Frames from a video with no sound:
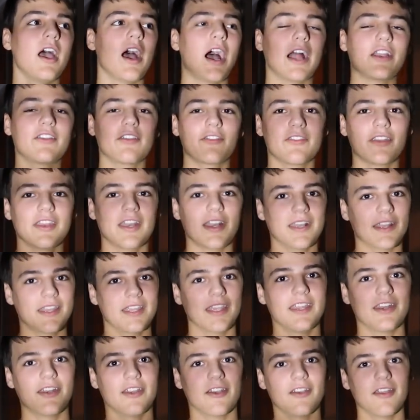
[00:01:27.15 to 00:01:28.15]
I just needed a
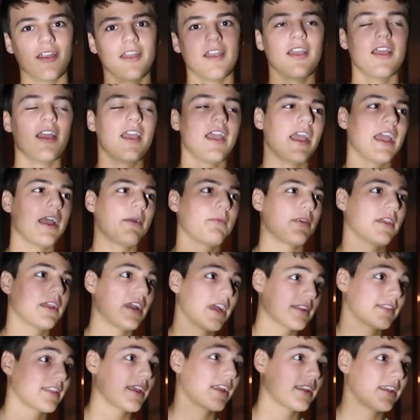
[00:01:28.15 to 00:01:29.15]
heater and we
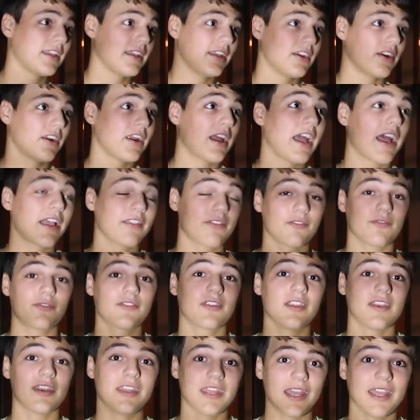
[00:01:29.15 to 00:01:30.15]
got that heater as of
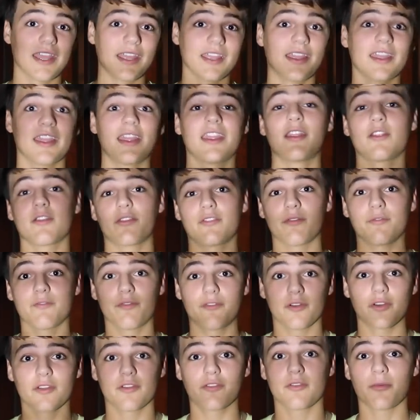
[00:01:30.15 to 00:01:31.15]
today. Here's some
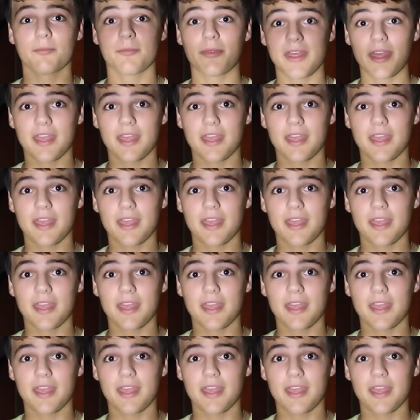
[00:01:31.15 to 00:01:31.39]
footage from